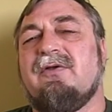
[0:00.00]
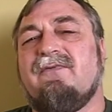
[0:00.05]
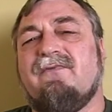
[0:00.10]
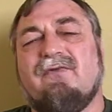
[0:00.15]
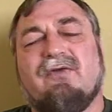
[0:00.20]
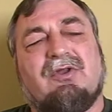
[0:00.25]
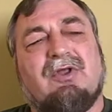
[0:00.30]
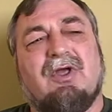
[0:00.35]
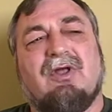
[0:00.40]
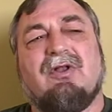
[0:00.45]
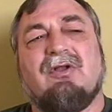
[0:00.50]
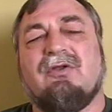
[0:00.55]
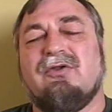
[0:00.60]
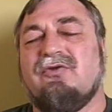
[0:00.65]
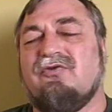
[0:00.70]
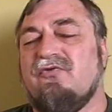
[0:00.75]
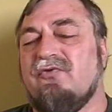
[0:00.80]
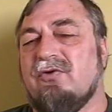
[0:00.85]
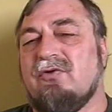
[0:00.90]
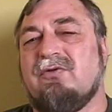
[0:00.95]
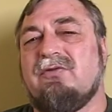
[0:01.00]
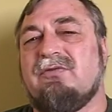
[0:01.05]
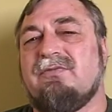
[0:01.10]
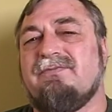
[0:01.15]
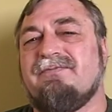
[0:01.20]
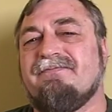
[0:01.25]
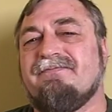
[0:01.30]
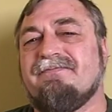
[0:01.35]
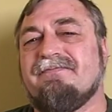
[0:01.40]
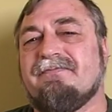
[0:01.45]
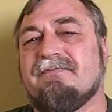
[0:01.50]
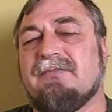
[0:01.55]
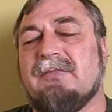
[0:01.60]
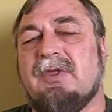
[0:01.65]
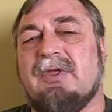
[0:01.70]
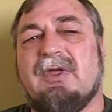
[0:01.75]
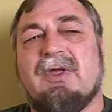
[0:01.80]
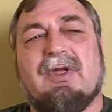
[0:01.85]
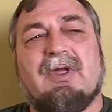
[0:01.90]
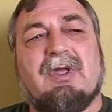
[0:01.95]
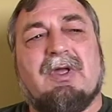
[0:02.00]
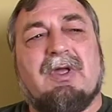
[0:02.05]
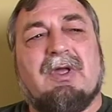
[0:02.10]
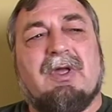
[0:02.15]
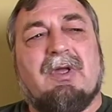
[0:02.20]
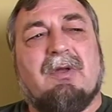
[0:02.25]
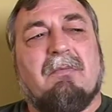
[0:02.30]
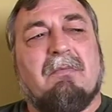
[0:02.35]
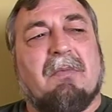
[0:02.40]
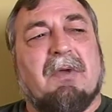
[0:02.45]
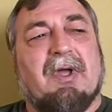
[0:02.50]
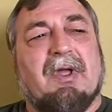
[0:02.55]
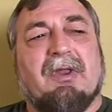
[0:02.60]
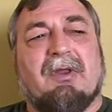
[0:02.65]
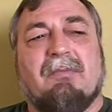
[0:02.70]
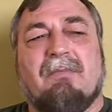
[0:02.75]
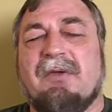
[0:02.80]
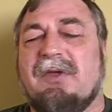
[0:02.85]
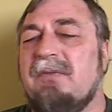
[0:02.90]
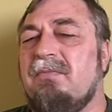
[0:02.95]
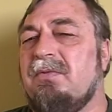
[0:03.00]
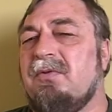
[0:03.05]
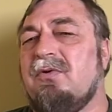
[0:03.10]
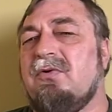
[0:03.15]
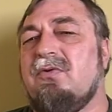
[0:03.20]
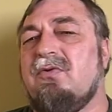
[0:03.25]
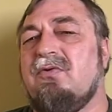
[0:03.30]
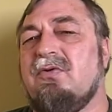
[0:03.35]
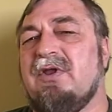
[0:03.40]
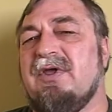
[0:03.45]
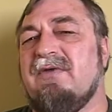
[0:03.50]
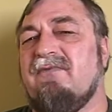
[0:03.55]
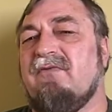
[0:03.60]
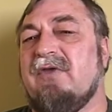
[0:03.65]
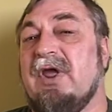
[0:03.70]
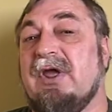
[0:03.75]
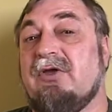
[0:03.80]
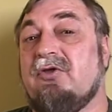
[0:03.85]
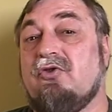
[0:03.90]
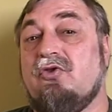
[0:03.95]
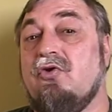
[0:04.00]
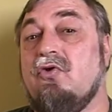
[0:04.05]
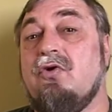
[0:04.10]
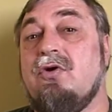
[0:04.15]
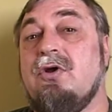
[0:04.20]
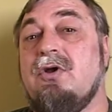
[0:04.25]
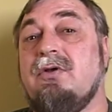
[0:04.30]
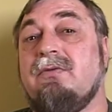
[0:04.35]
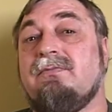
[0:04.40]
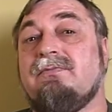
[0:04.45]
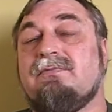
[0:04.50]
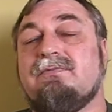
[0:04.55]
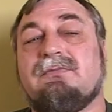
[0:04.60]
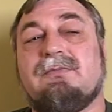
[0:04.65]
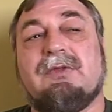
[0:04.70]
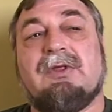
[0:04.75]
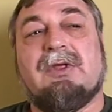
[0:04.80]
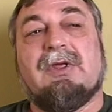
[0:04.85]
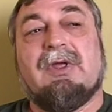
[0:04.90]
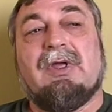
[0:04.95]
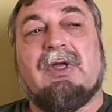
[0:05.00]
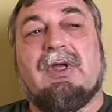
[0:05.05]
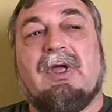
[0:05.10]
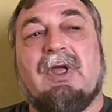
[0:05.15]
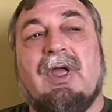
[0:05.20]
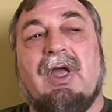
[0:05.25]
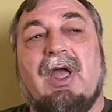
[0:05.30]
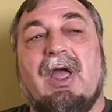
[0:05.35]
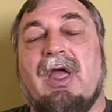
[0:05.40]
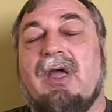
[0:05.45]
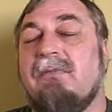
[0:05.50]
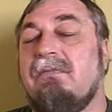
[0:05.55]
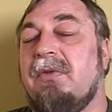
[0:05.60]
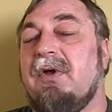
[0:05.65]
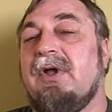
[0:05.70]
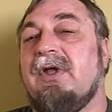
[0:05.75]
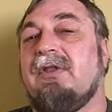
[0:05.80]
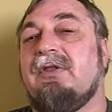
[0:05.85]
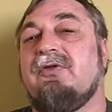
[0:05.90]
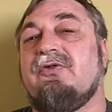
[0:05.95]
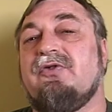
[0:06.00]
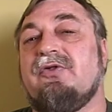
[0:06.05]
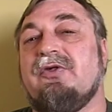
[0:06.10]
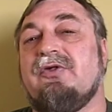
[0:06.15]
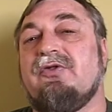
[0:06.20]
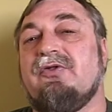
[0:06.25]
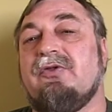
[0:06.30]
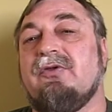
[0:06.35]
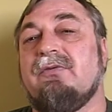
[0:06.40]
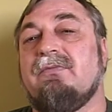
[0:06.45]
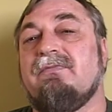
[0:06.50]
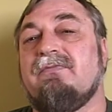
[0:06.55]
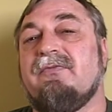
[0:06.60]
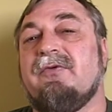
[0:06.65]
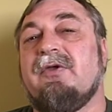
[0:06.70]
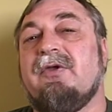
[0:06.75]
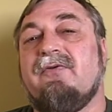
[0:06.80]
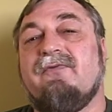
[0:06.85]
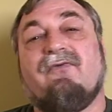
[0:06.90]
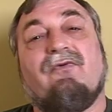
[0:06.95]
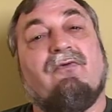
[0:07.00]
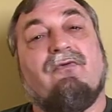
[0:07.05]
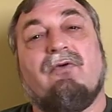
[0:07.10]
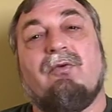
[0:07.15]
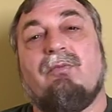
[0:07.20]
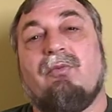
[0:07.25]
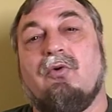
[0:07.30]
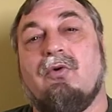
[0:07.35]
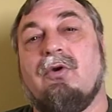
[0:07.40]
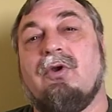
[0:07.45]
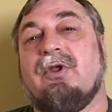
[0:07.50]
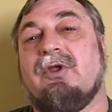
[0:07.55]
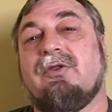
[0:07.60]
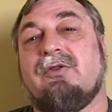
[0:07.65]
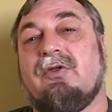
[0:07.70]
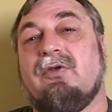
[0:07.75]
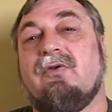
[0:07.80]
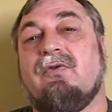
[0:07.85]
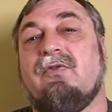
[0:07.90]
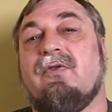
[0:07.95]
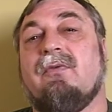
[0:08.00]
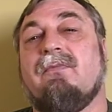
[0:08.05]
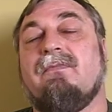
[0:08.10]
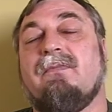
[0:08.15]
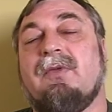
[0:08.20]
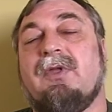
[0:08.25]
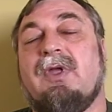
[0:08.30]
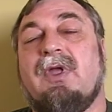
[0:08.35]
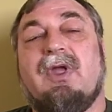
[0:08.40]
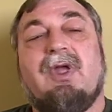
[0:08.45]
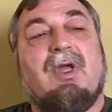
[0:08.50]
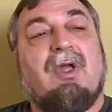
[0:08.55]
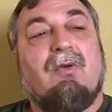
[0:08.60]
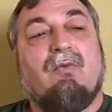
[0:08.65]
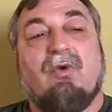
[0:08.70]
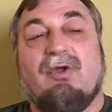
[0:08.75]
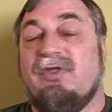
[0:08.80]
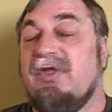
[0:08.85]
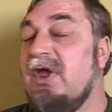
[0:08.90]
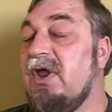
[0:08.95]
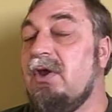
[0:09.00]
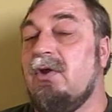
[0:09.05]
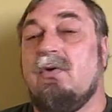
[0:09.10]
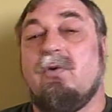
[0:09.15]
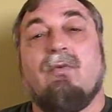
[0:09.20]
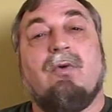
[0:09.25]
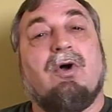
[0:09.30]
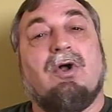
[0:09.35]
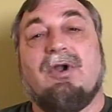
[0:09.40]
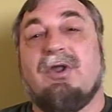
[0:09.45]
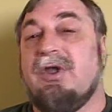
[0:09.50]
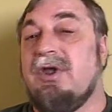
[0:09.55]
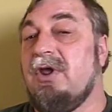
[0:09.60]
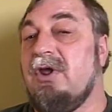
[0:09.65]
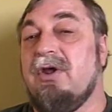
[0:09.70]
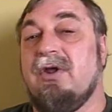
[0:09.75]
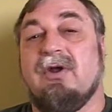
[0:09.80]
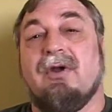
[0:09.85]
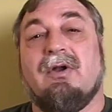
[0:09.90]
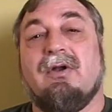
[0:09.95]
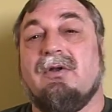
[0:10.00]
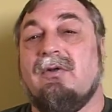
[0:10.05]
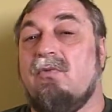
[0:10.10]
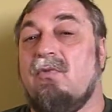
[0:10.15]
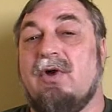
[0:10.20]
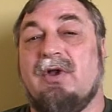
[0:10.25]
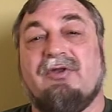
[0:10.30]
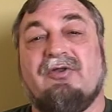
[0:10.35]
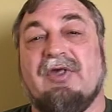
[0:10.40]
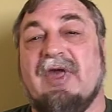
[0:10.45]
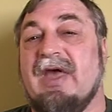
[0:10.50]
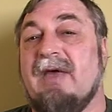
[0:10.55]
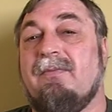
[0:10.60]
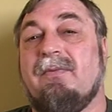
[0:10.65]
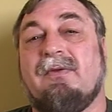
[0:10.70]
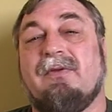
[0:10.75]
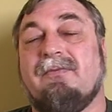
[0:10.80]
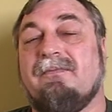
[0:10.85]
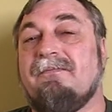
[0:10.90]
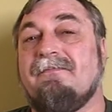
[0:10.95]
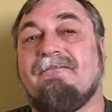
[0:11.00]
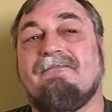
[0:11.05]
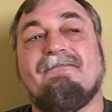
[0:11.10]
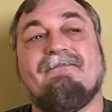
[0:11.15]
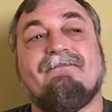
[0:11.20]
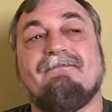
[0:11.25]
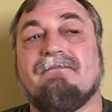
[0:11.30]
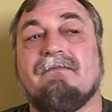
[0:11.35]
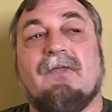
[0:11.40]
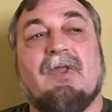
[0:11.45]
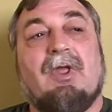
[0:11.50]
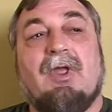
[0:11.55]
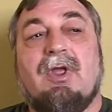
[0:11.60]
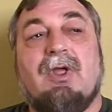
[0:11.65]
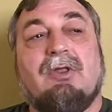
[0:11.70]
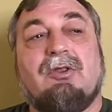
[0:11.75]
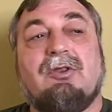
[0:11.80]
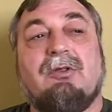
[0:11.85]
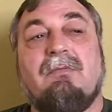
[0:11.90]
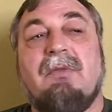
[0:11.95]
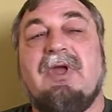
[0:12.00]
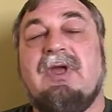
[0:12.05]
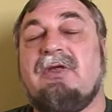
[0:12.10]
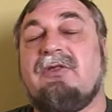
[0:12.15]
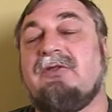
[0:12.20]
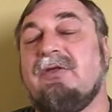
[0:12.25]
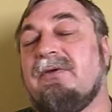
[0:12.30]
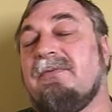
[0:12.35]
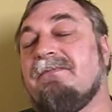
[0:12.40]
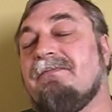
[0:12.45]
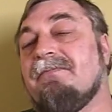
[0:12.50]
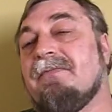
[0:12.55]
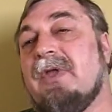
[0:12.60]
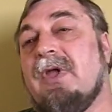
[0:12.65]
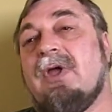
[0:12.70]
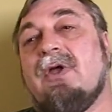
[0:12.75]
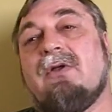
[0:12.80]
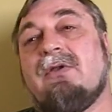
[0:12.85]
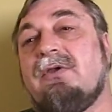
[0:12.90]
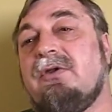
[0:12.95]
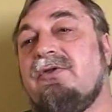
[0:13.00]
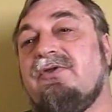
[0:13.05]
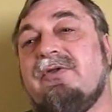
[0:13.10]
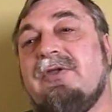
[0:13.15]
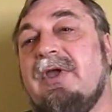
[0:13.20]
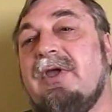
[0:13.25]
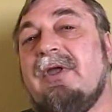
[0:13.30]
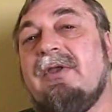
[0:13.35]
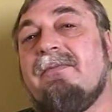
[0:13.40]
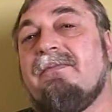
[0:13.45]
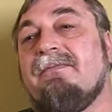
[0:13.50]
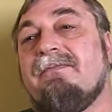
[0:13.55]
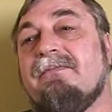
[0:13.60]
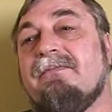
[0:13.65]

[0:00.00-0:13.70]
for telling the truth by the people who live next door and by the system for reporting to them when they don't want to hear what's happened. It's amazing. I understand.